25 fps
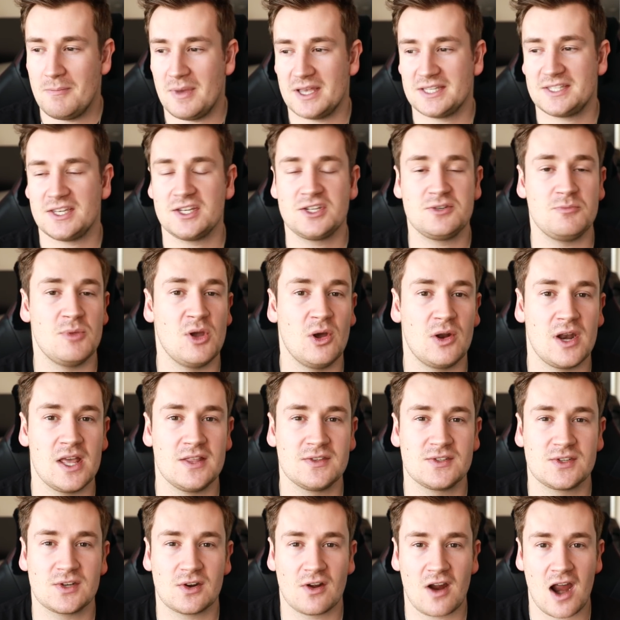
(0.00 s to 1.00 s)
message me on
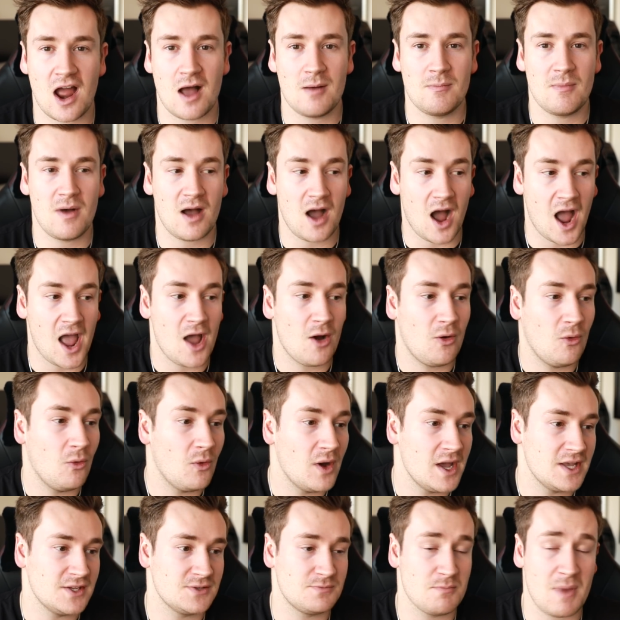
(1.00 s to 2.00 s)
Instagram. I
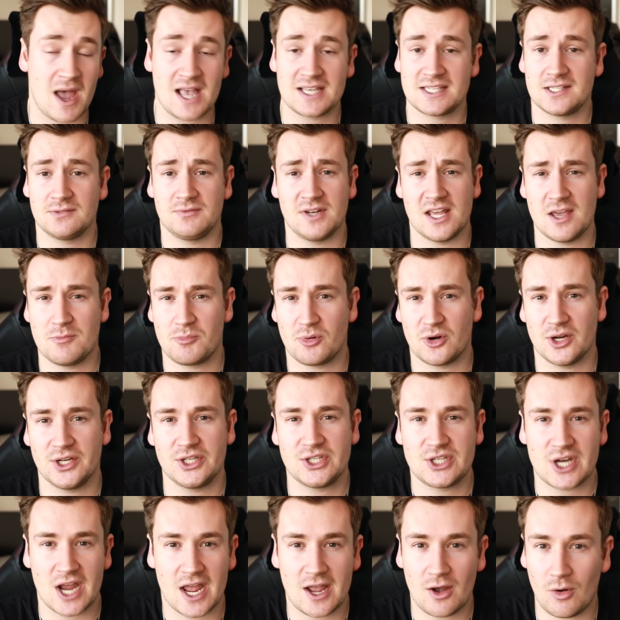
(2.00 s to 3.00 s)
always massively
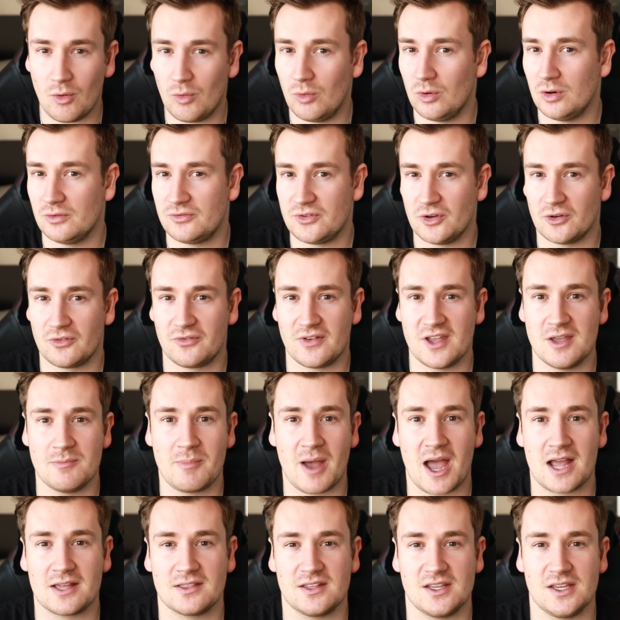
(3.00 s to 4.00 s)
appreciate all of your
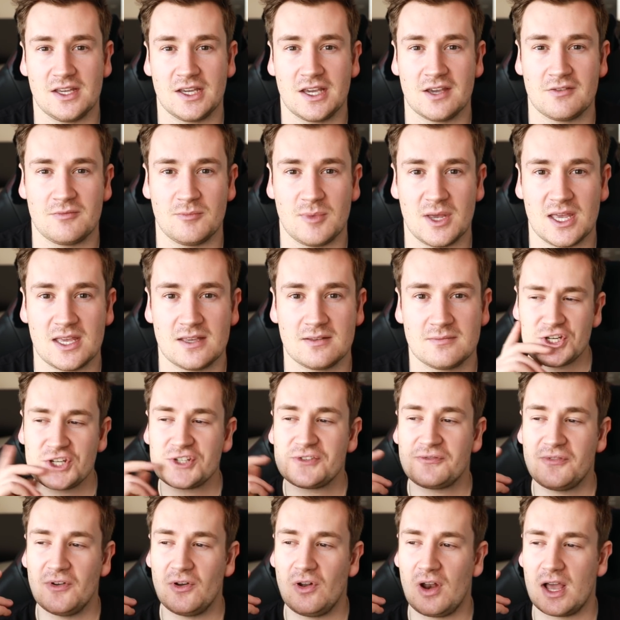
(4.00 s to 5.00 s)
feedback that you give me. I
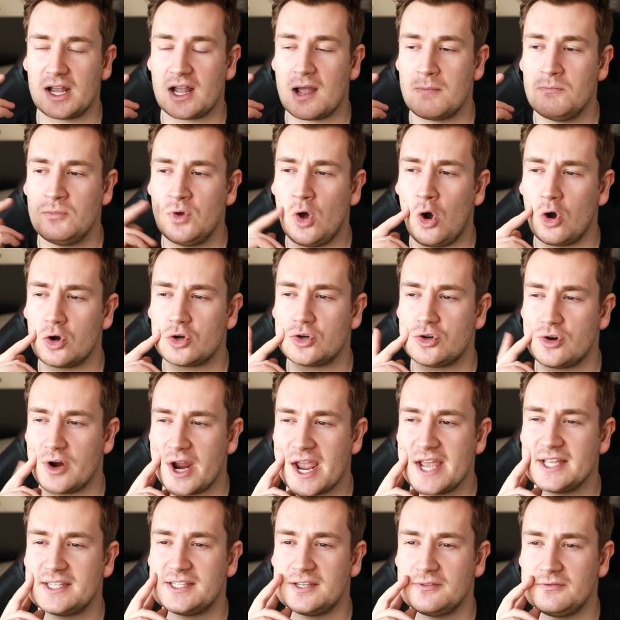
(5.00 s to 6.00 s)
just feel like I'm not
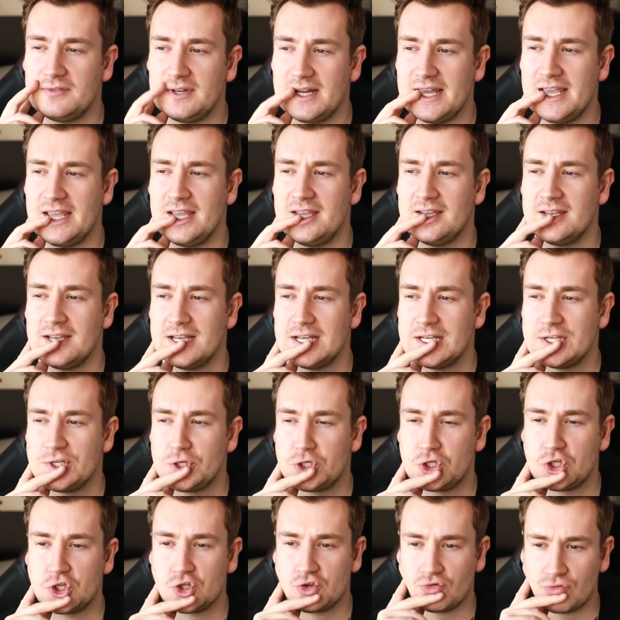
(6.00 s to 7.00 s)
creatively
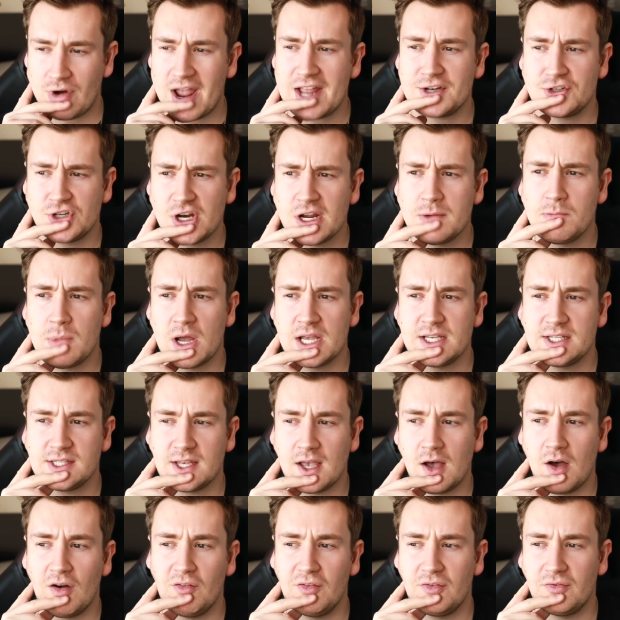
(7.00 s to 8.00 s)
stretching
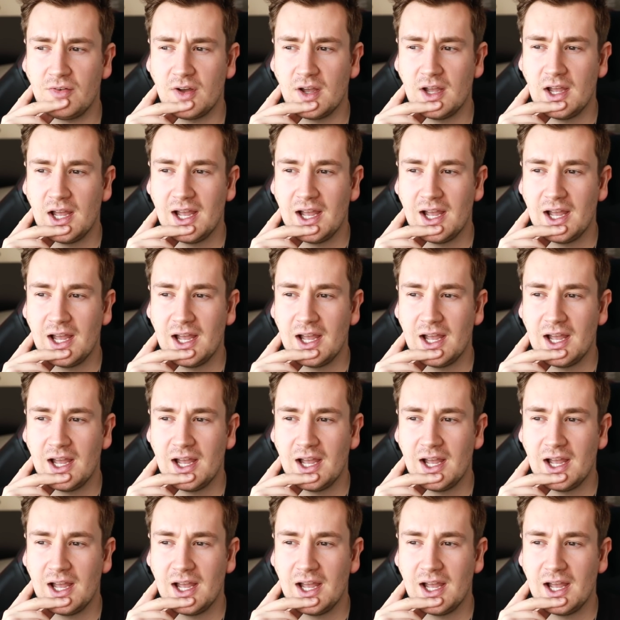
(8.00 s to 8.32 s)
myself.